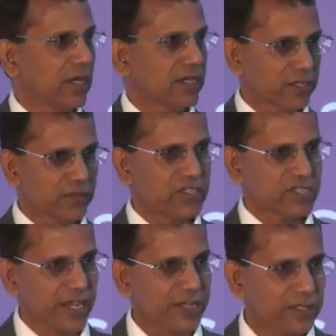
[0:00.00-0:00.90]
I think we
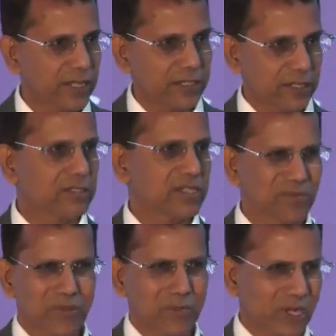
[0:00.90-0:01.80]
signed that in
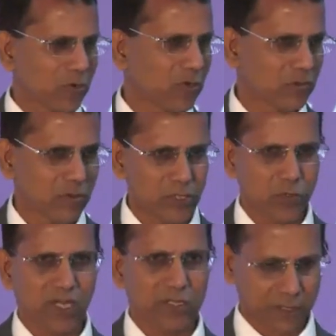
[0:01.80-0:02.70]
September, I don't remember,
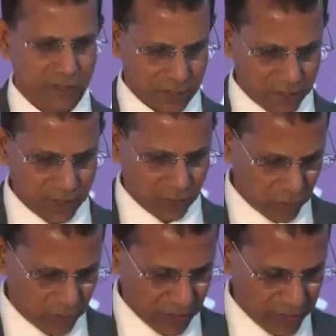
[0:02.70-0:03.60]
12th or 13th or
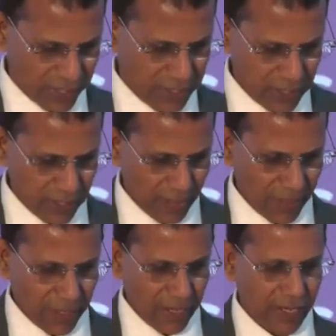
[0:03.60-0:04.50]
whatever date.
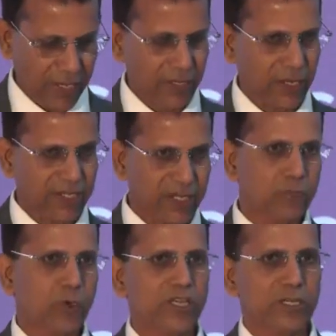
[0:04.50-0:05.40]
And at
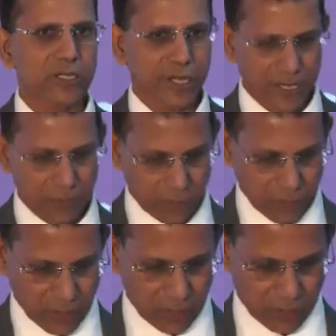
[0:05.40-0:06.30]
that point in
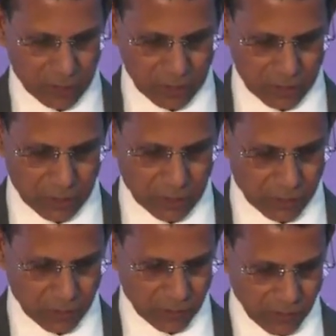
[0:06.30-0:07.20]
time,
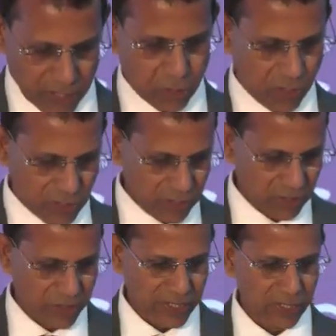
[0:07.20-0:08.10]
I'll talk a
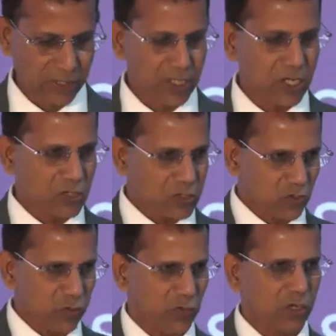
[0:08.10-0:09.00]
little bit later.
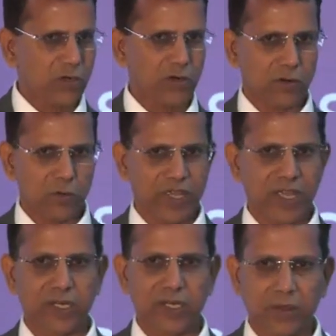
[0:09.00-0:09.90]
So far, we
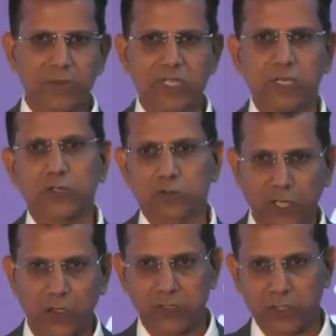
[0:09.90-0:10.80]
had committed
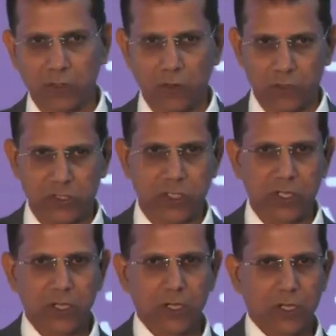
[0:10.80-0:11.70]
2,000 crores
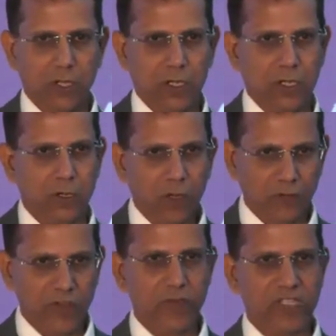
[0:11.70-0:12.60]

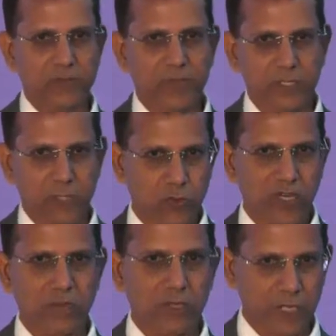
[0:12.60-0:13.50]
of investments or
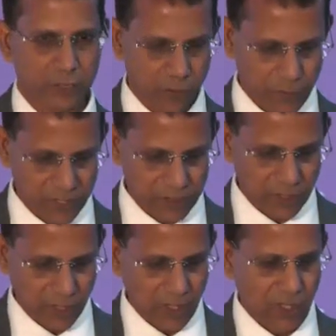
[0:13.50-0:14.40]
20 billion
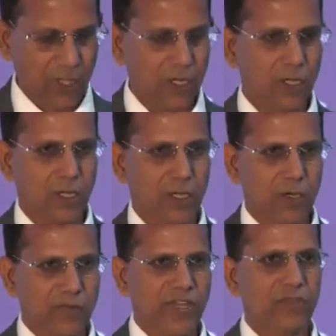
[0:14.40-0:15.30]
rupees.
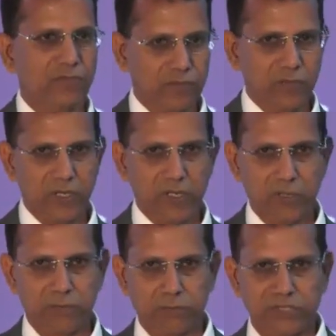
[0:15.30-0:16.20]
We
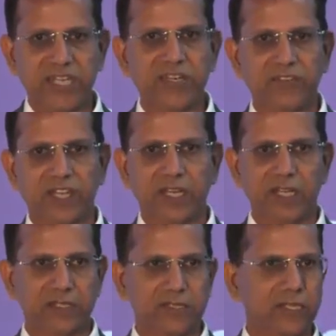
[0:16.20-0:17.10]
have
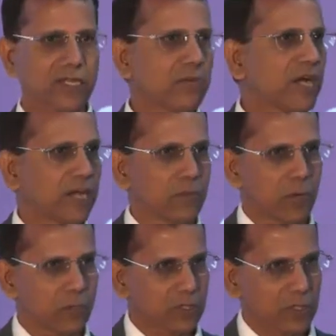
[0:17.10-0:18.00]
significantly exceeded by
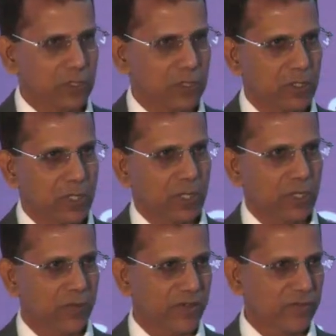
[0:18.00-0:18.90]
about,
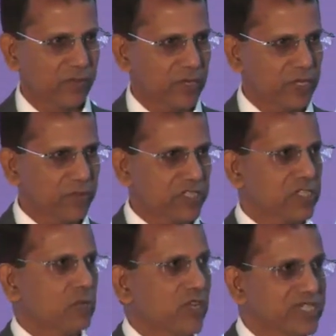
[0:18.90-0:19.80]
we have
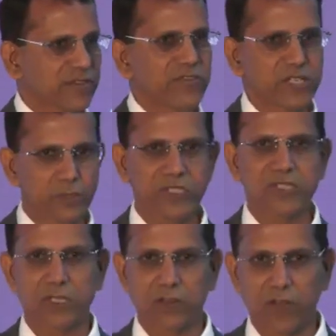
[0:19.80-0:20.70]
invested
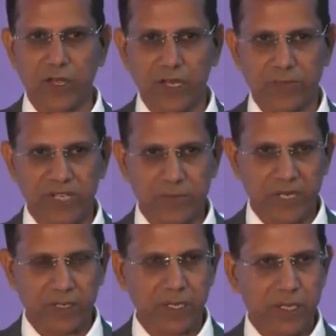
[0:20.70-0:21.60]
170% of our
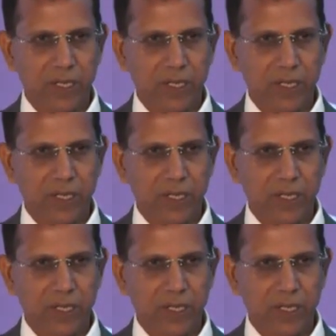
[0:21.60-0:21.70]
commitment.